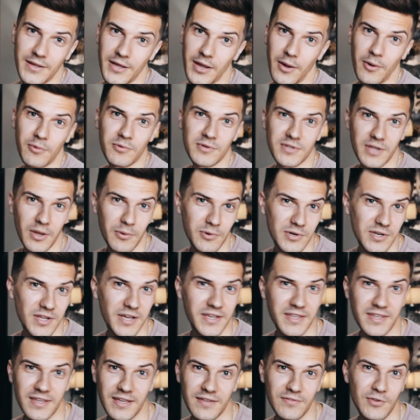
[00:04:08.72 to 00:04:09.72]
I would
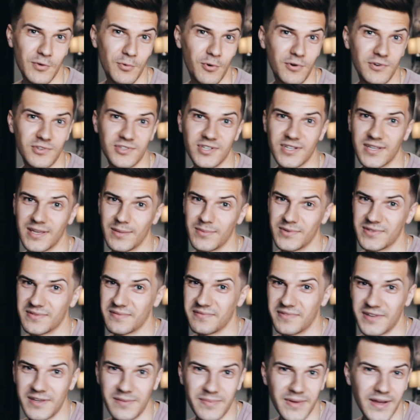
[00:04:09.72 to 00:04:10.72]
like it. If you watch it, give me
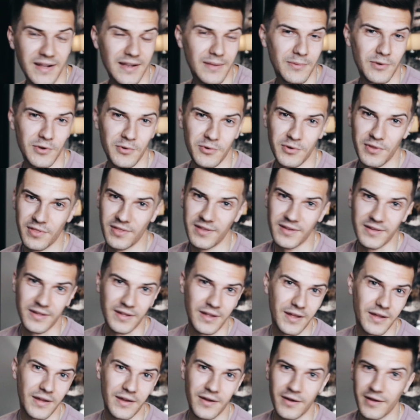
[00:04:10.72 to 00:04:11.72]
some feedback, let me know what you think.
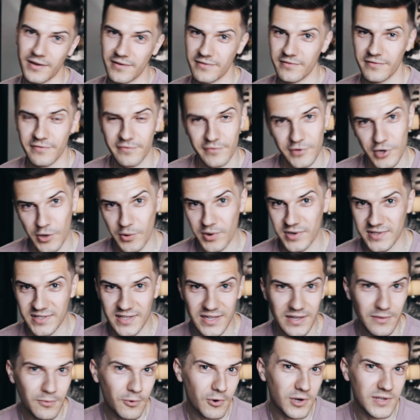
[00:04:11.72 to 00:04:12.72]
I've no
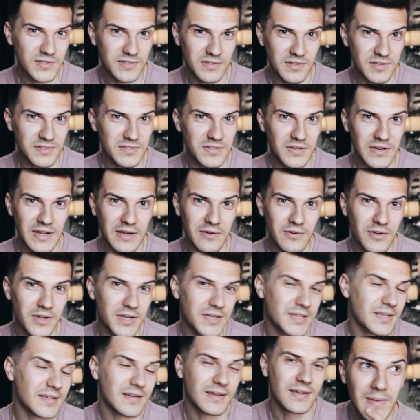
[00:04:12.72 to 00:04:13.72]
idea what it's gonna turn out
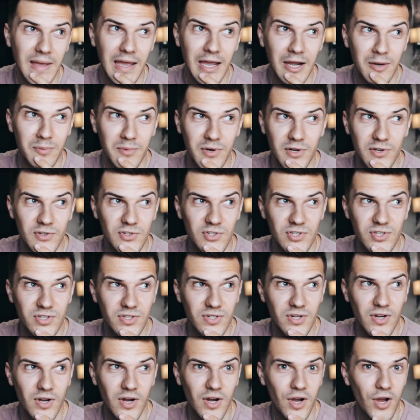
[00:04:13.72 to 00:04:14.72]
like, how
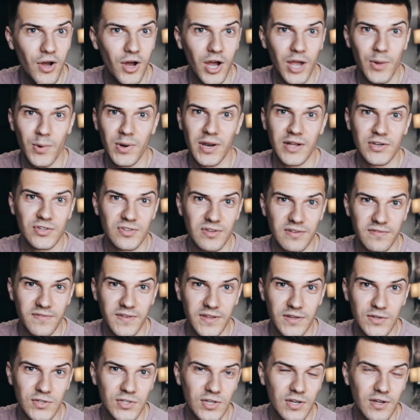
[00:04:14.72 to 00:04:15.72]
much I will actually
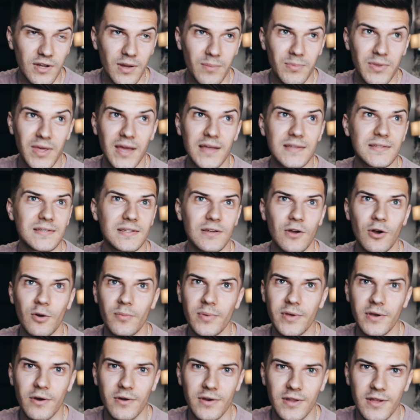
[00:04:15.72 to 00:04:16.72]
feature. I'm guessing I'll
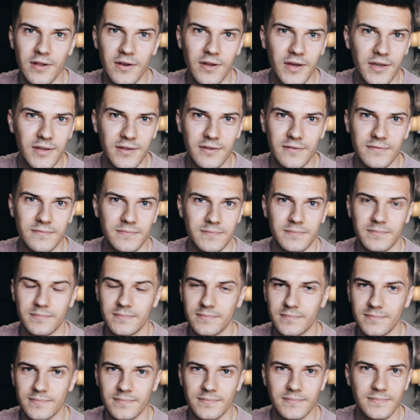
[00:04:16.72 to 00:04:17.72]
be on it like
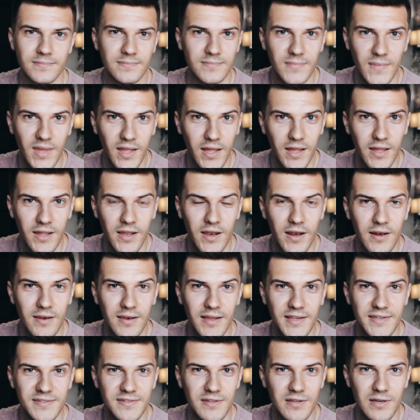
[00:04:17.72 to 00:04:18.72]

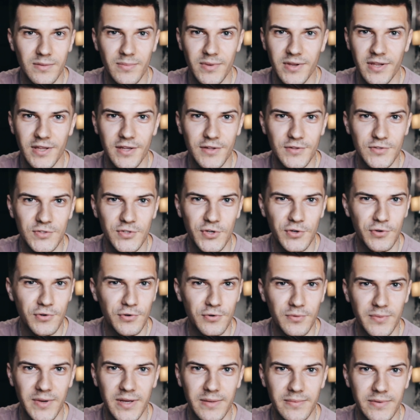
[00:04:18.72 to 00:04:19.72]
less than a minute in
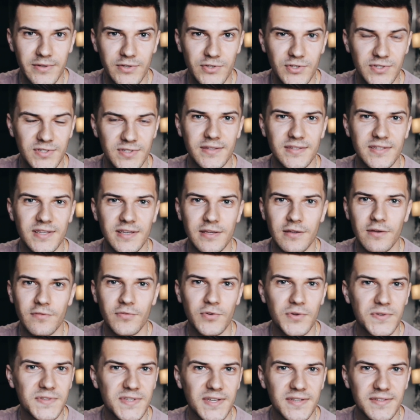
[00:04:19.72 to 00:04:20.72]
total, maybe just saying a
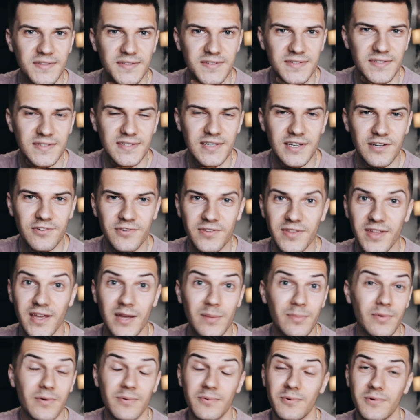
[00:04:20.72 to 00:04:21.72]
few sentences here and
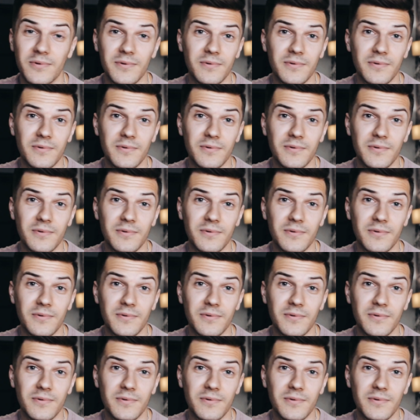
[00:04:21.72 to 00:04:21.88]
there, but